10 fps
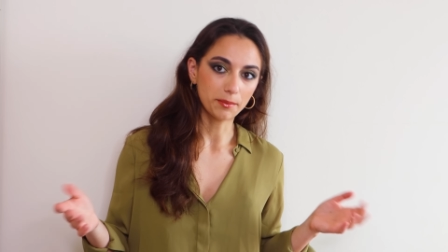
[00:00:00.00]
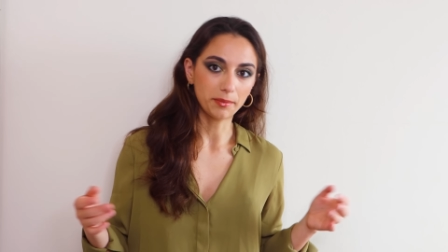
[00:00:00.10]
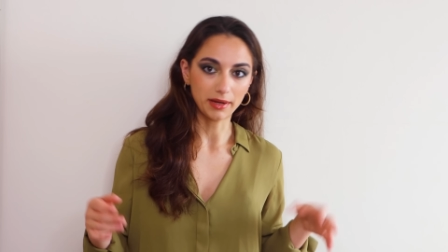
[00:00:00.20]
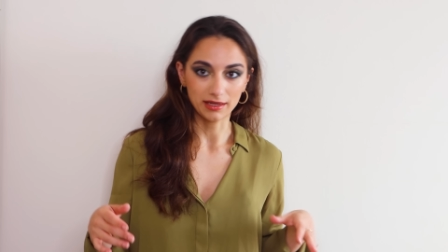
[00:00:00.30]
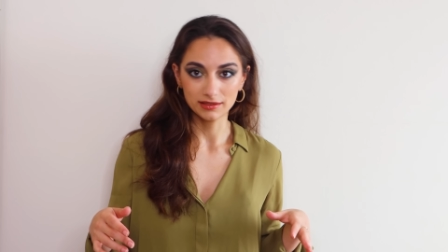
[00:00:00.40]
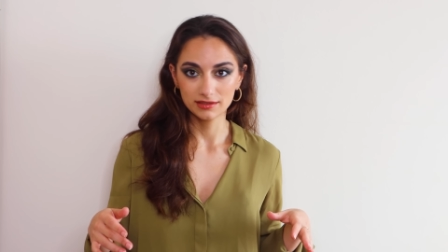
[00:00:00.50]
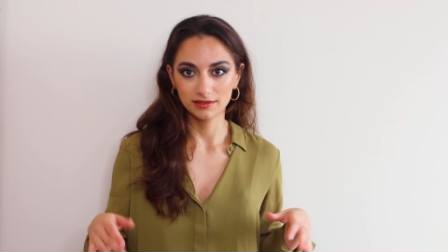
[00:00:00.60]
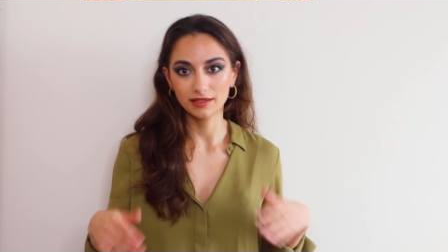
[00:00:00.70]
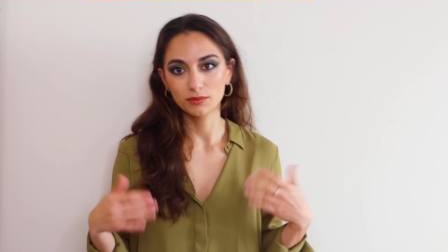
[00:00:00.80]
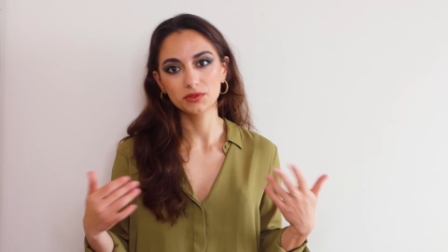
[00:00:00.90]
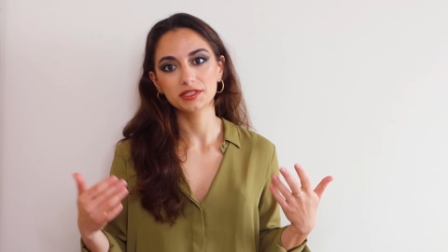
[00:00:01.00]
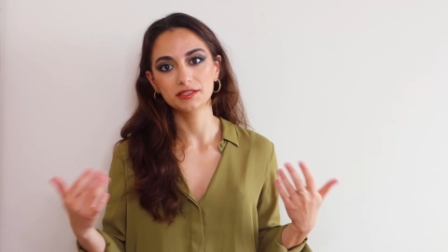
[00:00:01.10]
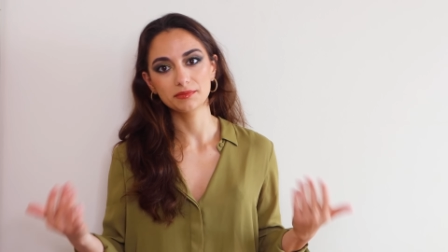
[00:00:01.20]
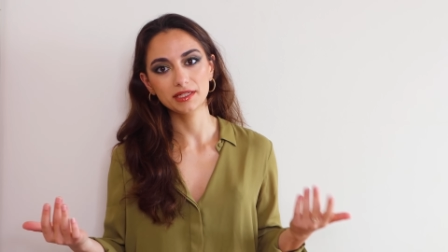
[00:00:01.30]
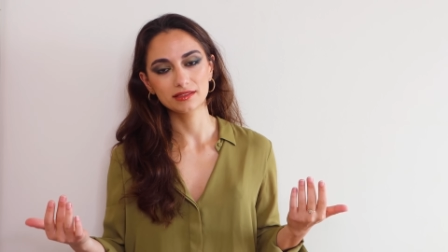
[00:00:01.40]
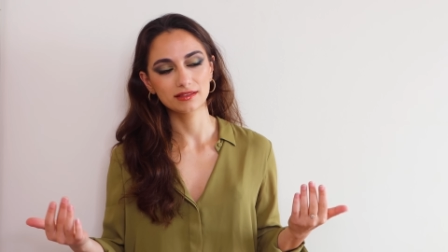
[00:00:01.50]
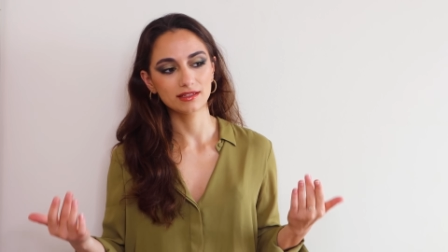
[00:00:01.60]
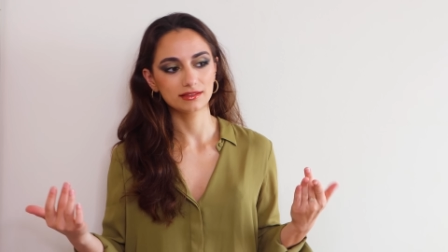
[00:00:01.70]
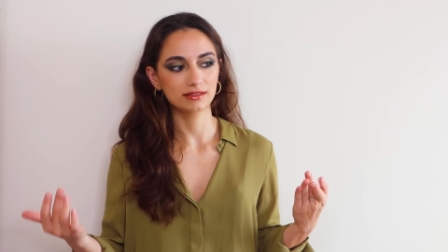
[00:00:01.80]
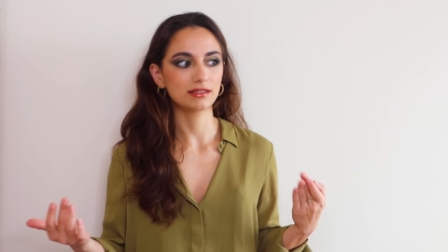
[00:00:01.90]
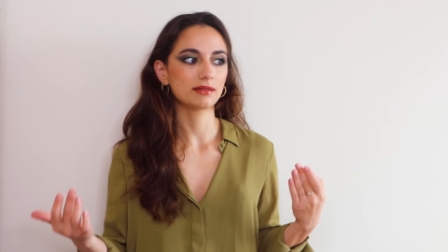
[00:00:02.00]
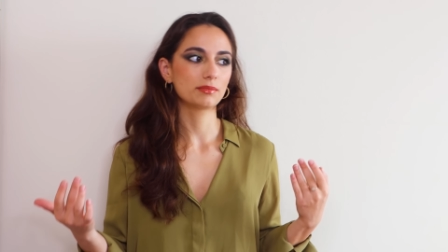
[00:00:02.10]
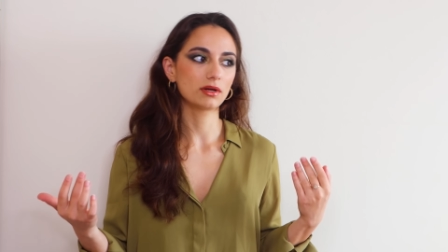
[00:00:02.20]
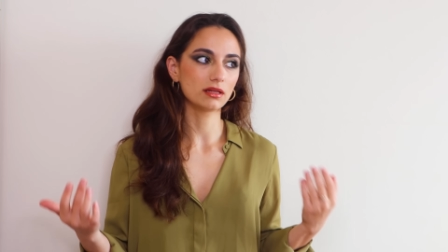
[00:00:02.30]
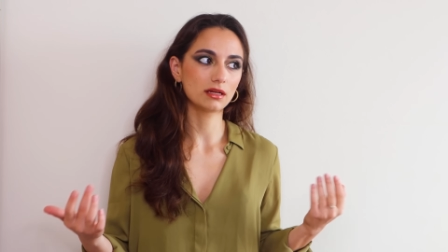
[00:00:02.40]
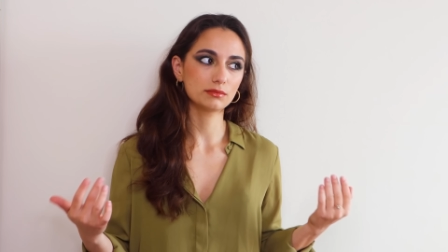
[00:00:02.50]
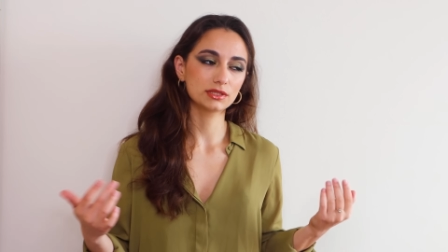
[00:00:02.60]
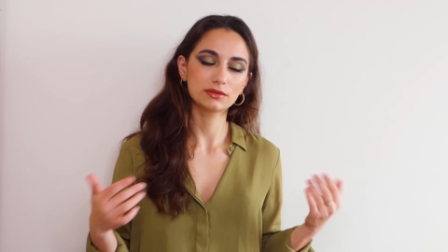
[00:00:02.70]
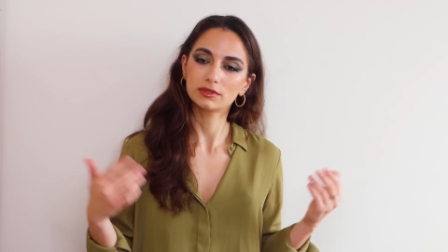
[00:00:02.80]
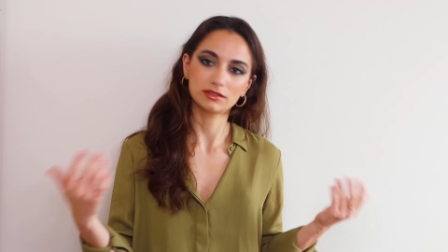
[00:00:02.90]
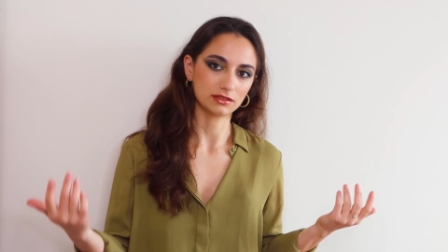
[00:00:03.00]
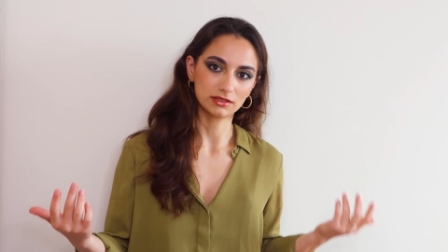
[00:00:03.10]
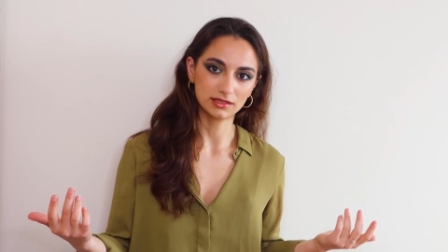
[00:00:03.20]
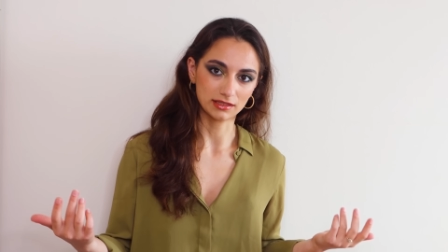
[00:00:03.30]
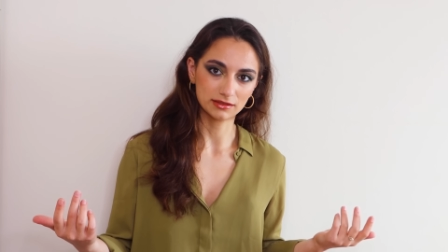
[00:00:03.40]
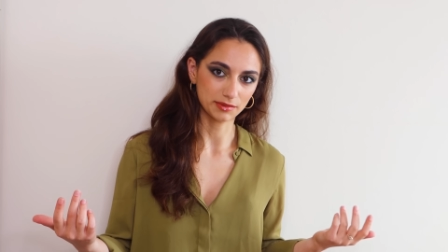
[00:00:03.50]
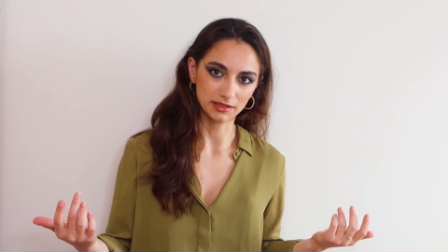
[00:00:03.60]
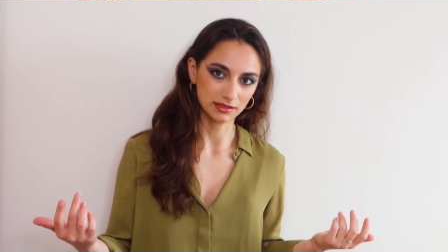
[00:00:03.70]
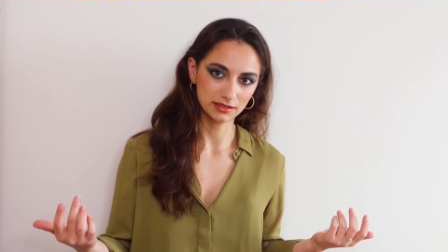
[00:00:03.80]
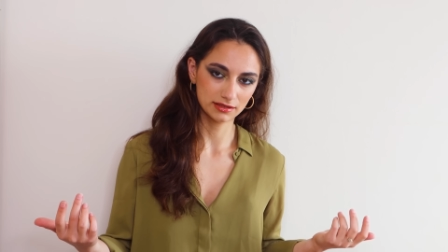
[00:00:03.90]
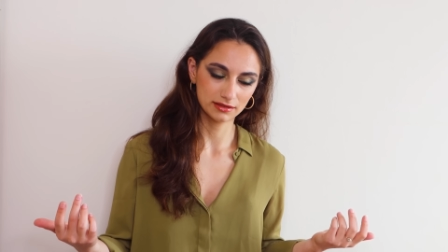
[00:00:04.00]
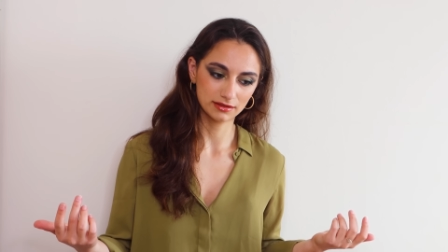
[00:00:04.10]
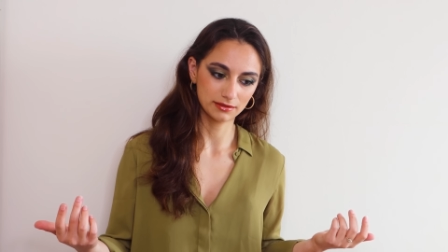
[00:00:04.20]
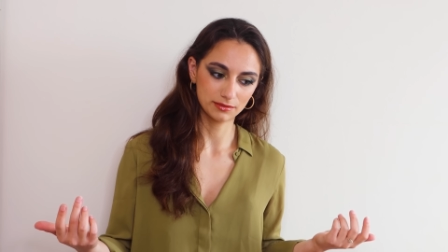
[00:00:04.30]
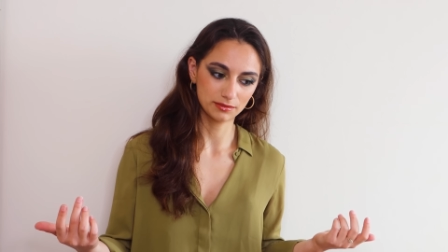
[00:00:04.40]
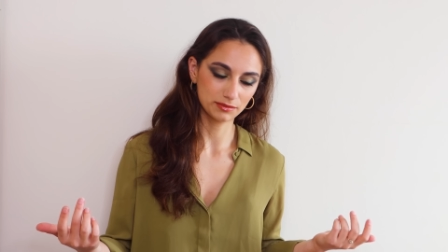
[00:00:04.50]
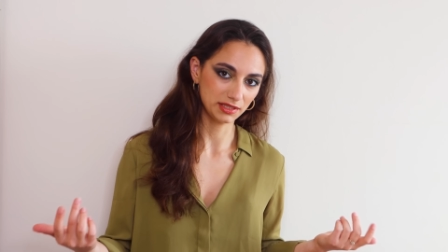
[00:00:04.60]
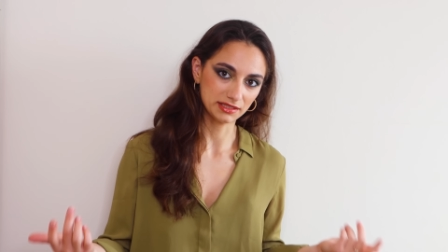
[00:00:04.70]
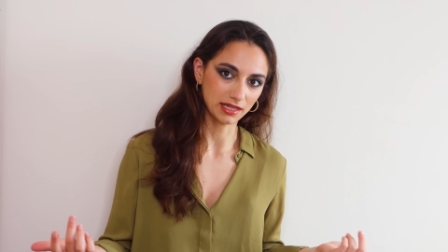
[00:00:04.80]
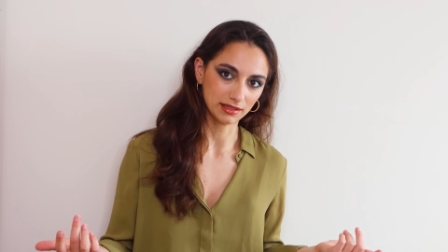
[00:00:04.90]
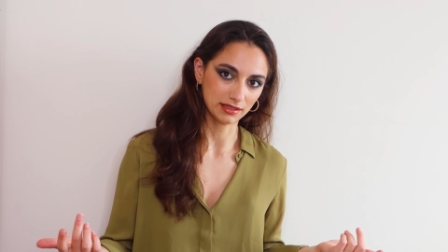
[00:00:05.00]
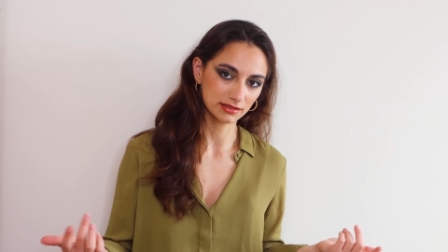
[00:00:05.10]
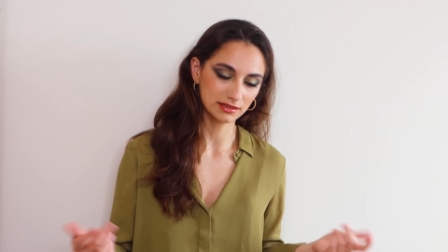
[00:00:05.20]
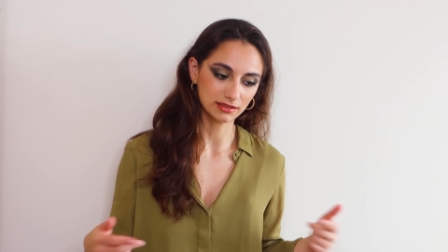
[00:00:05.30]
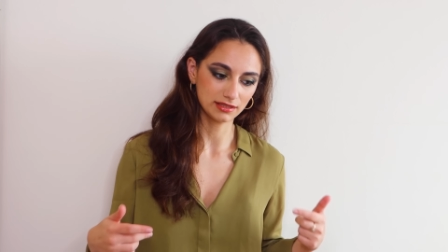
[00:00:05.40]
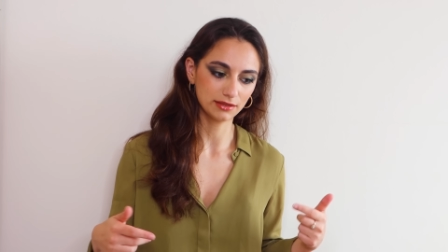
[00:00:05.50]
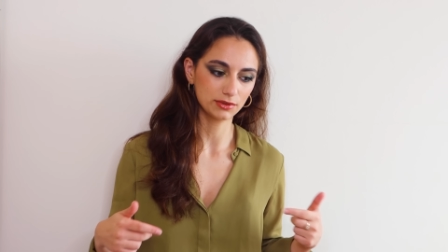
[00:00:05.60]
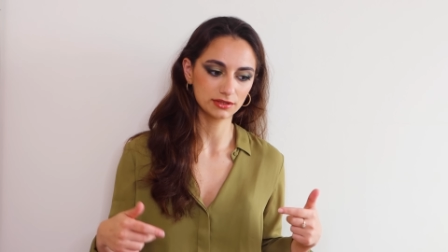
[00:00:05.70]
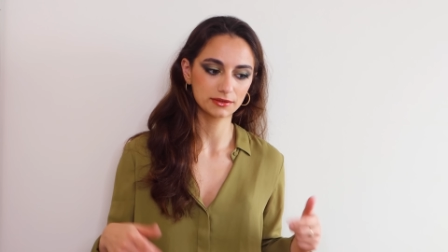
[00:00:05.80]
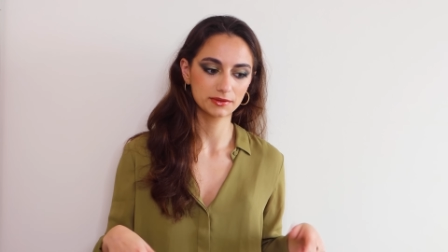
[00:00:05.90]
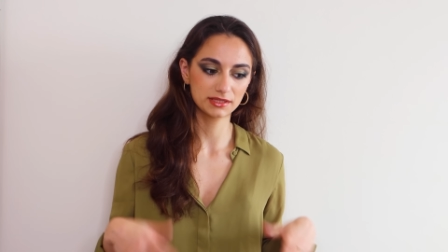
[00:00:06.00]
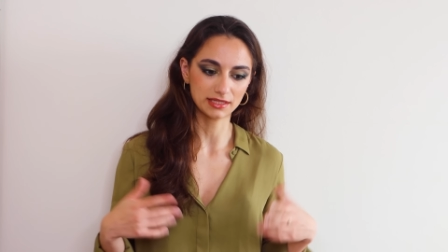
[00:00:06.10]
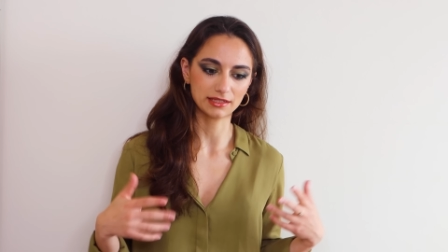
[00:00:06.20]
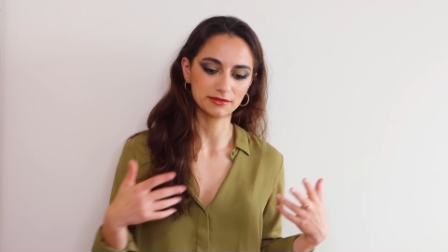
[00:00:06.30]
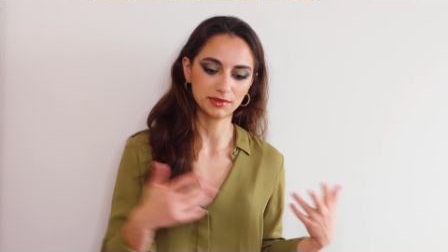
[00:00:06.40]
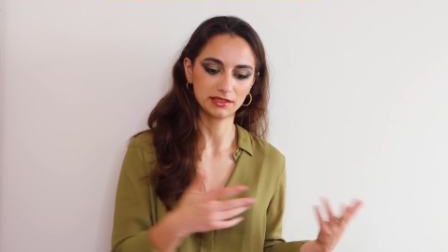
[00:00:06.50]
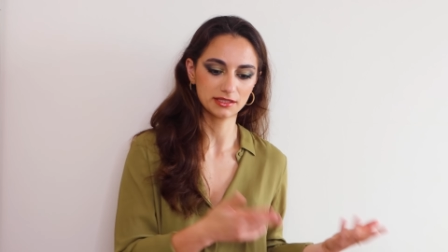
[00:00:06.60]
But they would admit that Columbus was not sent by the Italians, that he was sent by the